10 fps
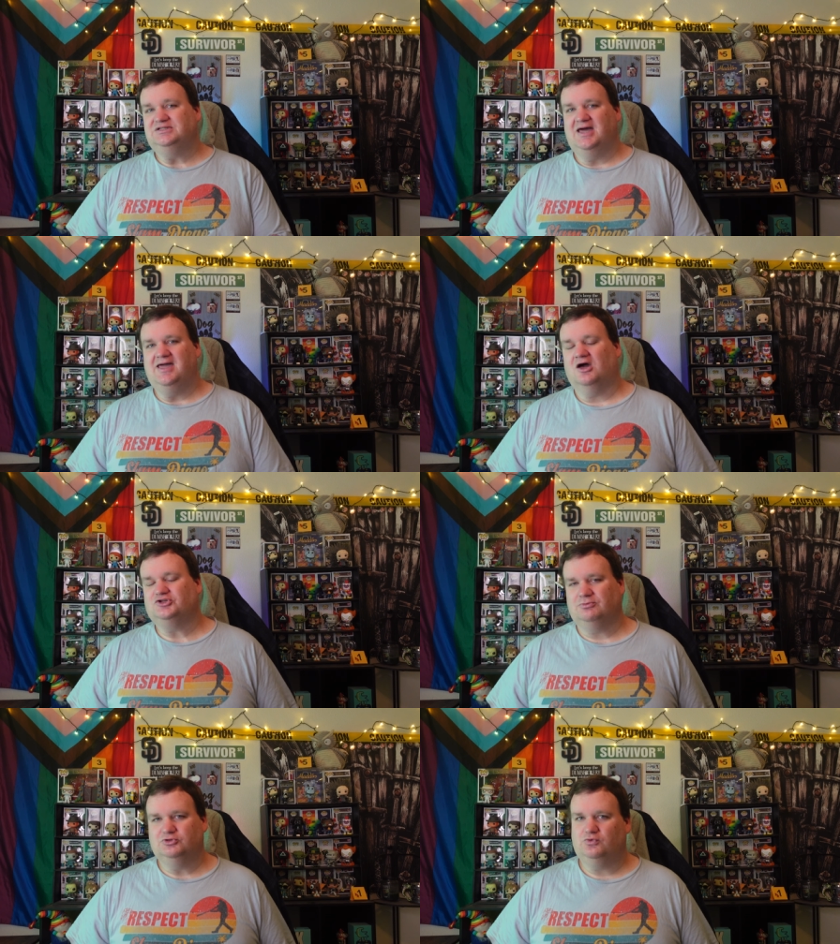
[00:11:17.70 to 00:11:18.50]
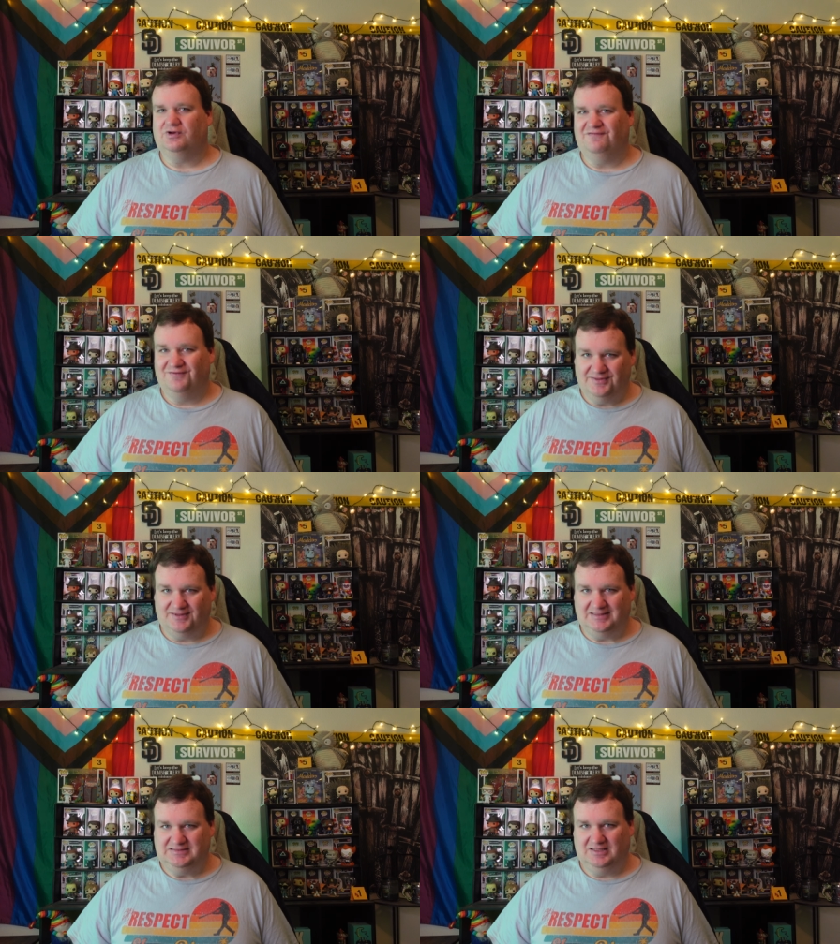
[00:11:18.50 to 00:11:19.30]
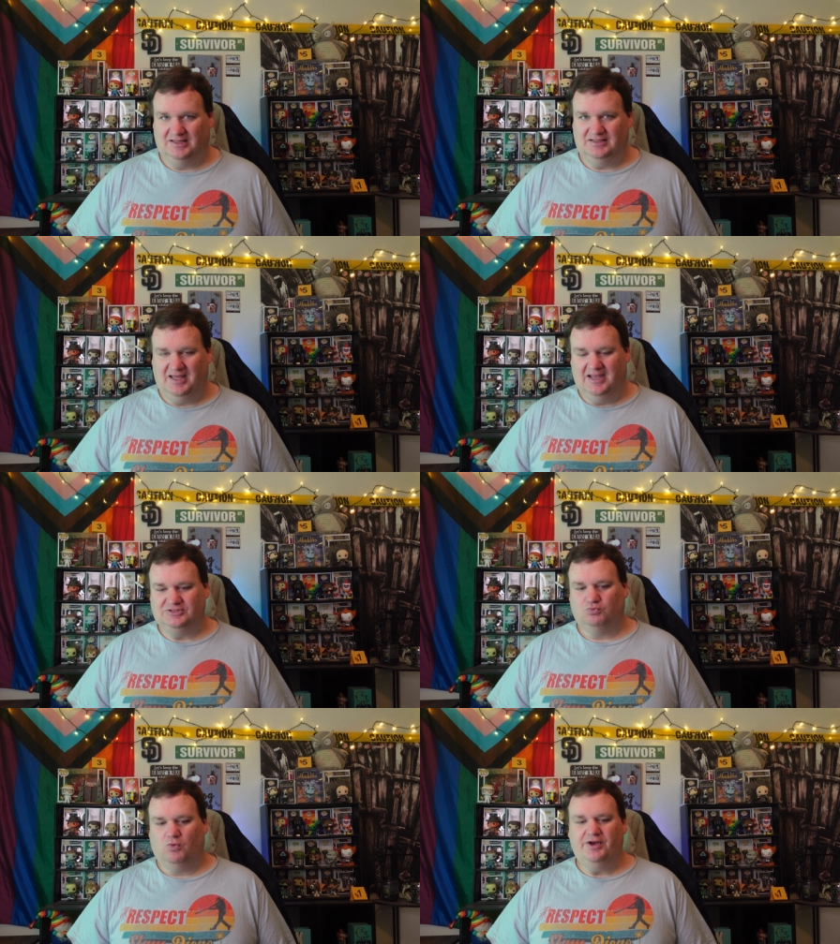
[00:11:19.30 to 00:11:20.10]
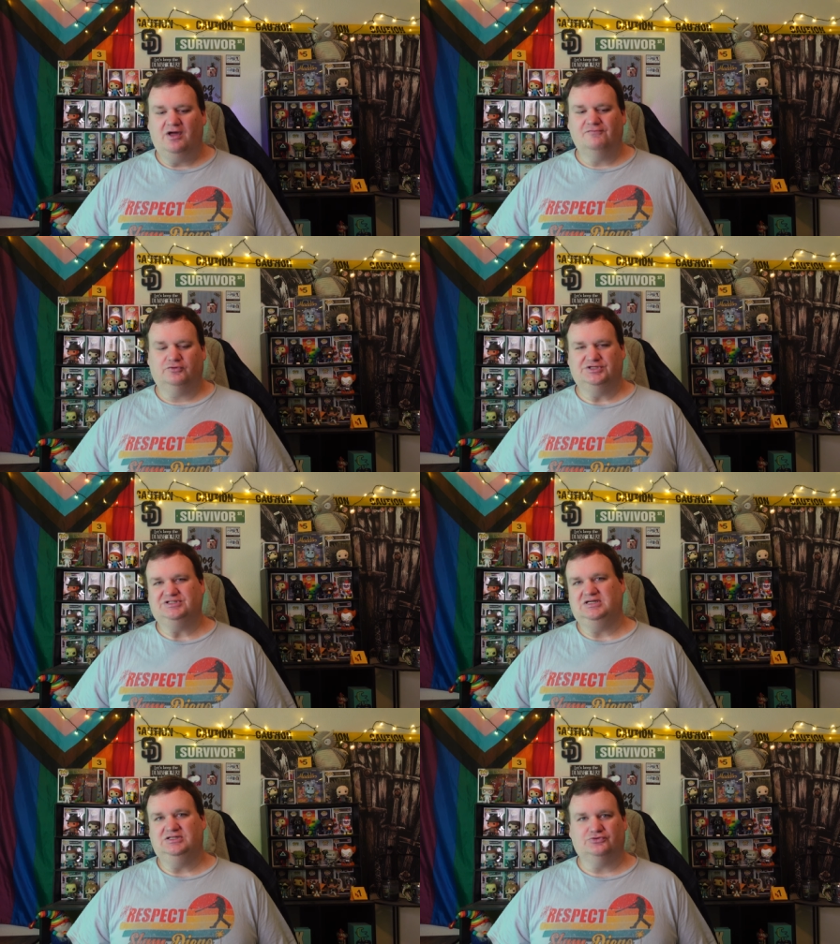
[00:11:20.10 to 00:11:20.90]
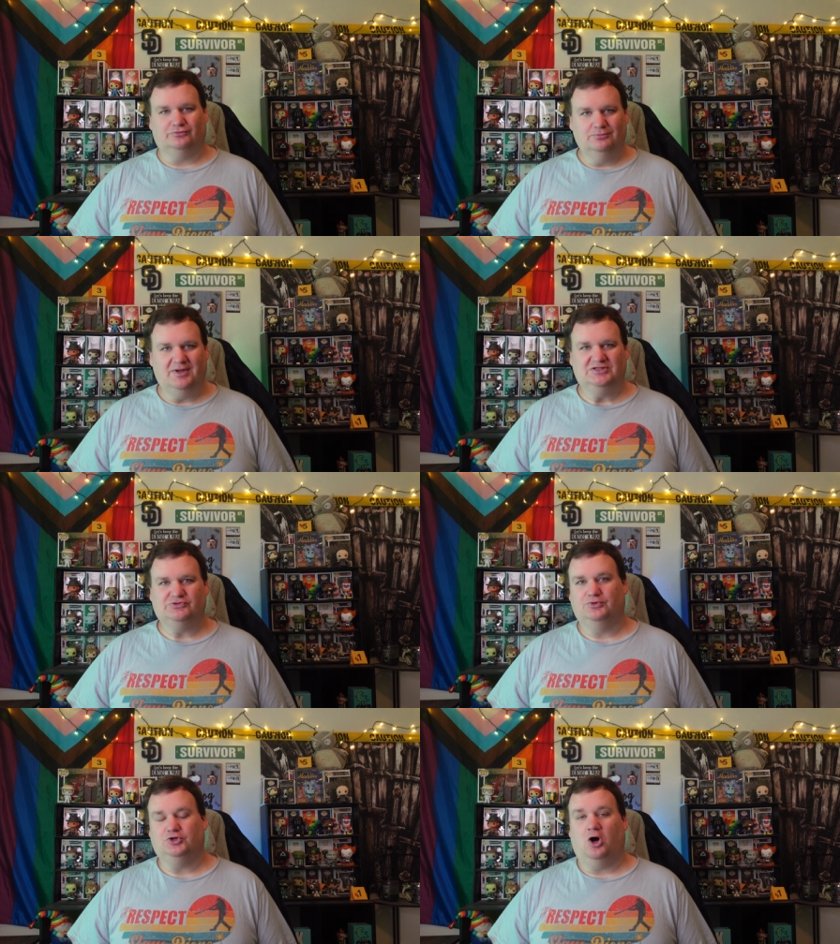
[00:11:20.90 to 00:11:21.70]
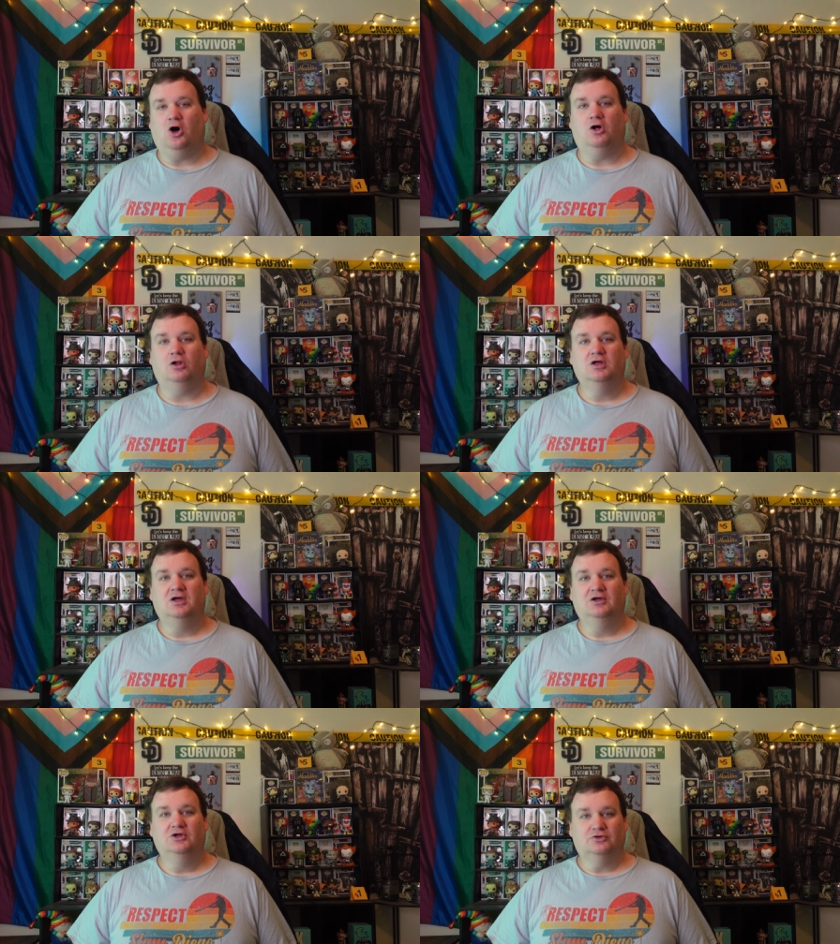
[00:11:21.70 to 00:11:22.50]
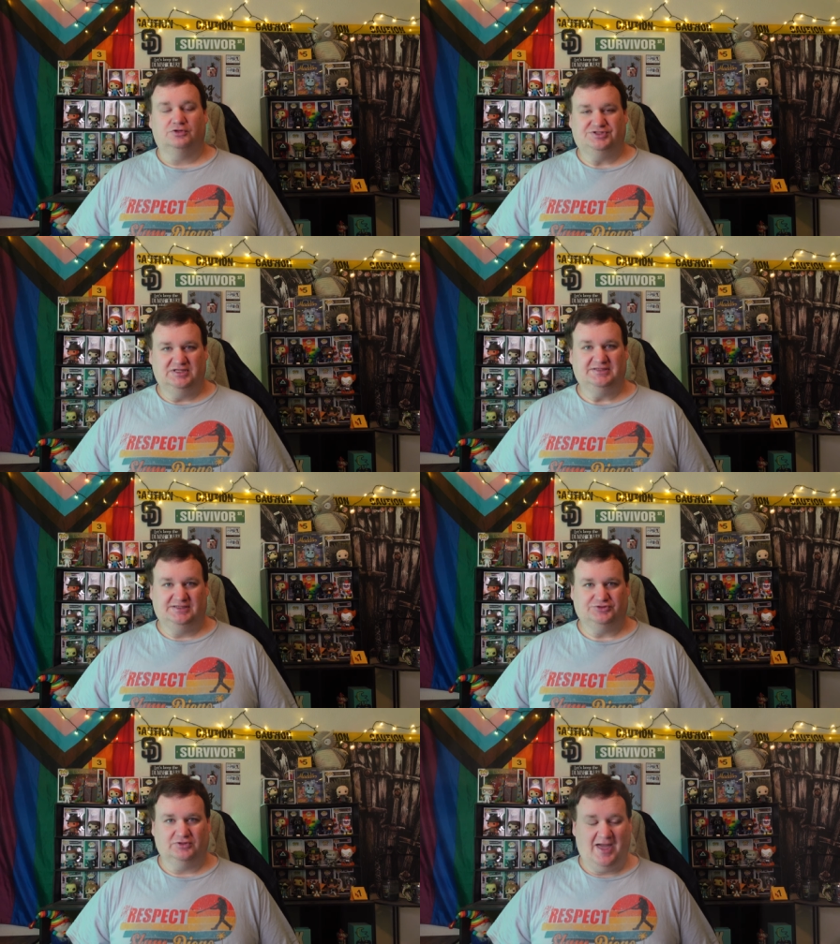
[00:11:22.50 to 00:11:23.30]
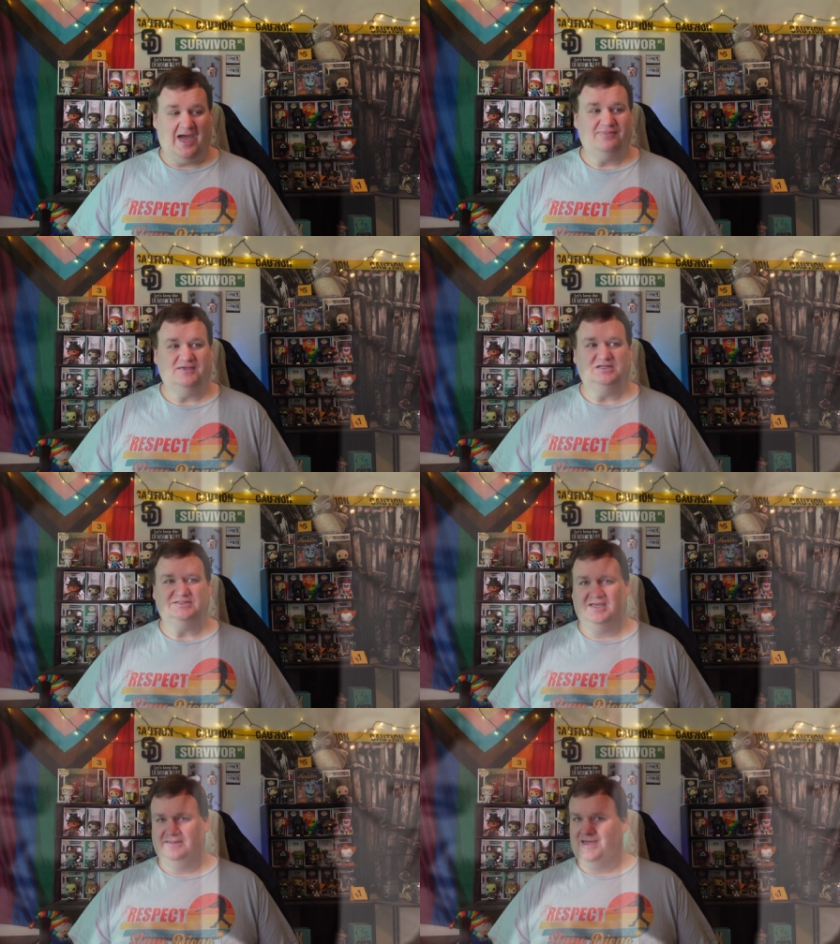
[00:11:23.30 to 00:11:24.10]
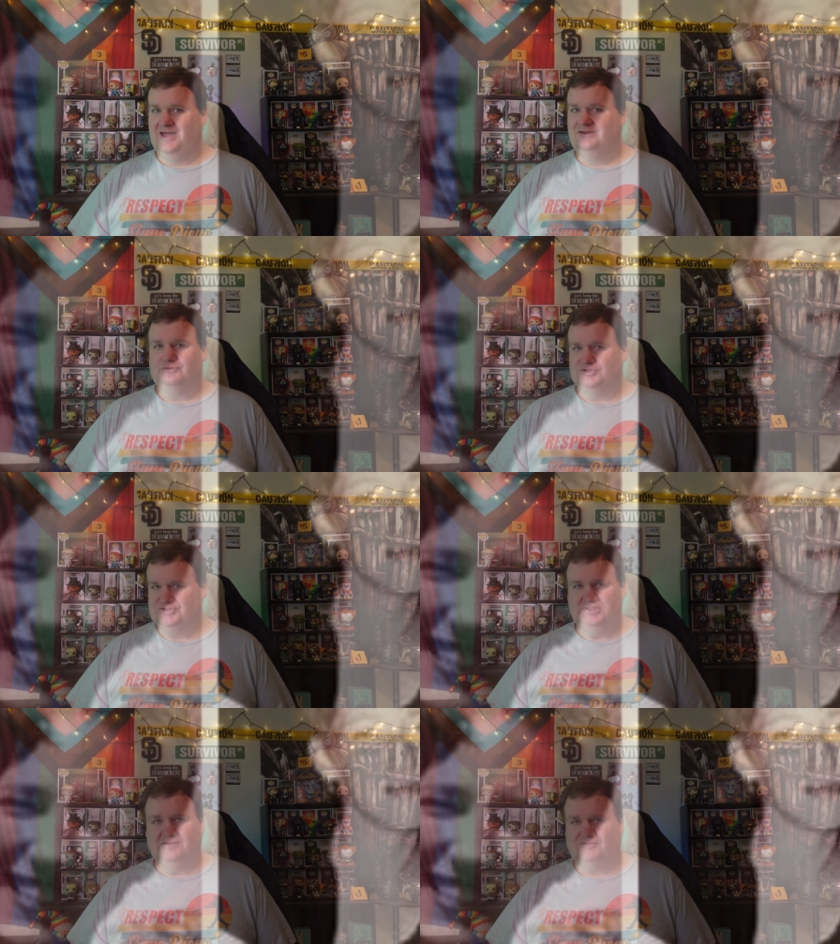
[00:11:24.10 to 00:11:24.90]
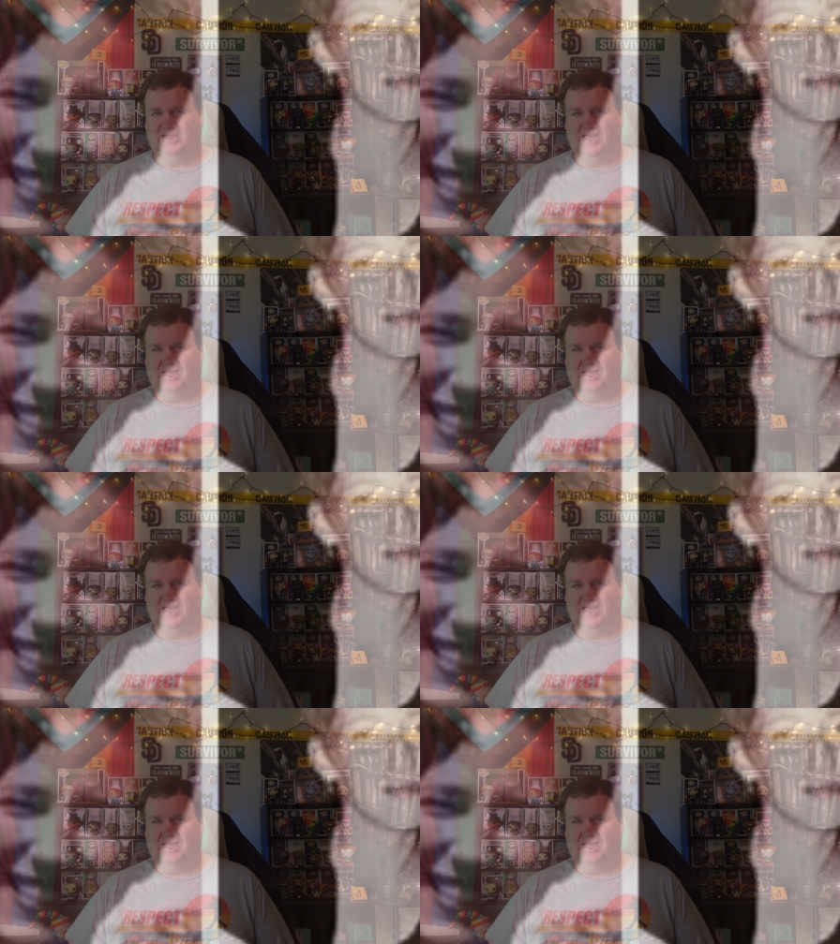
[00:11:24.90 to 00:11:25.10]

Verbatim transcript: day, October 25th, 1998, one of Kristine's roommates would call Kristine's sister Kathy to say that Kristine never